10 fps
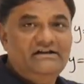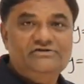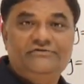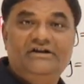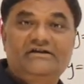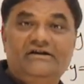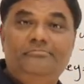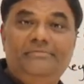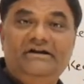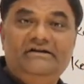So we are
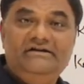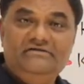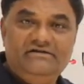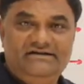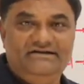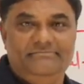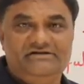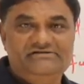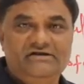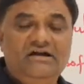comparing the
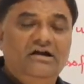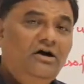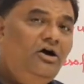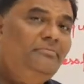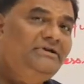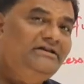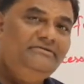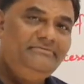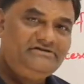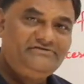elements. How many
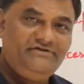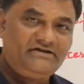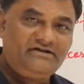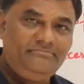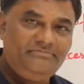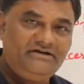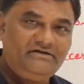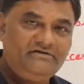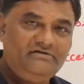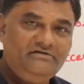elements we are
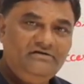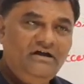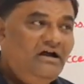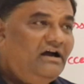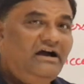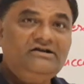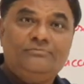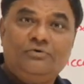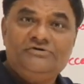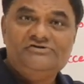comparing? At
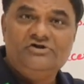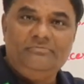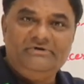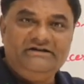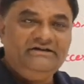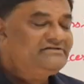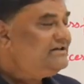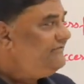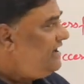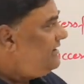most how many?
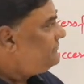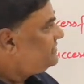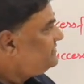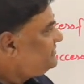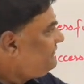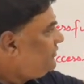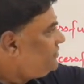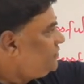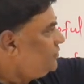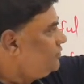See, if I am searching
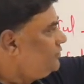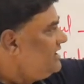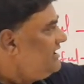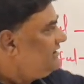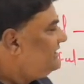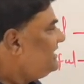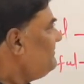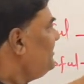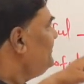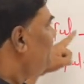for 2, then
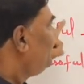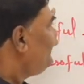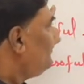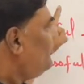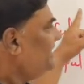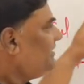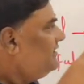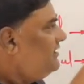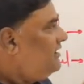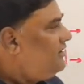I may be
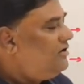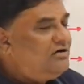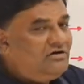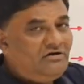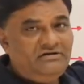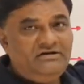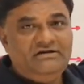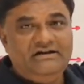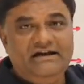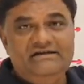performing
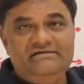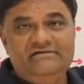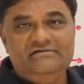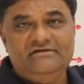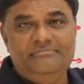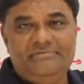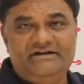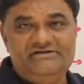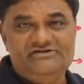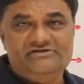all n
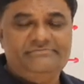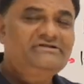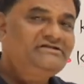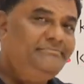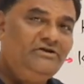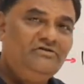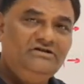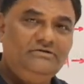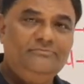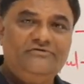comparisons, means depending
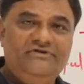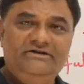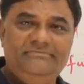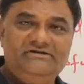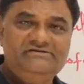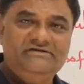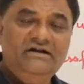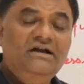on the number of elements.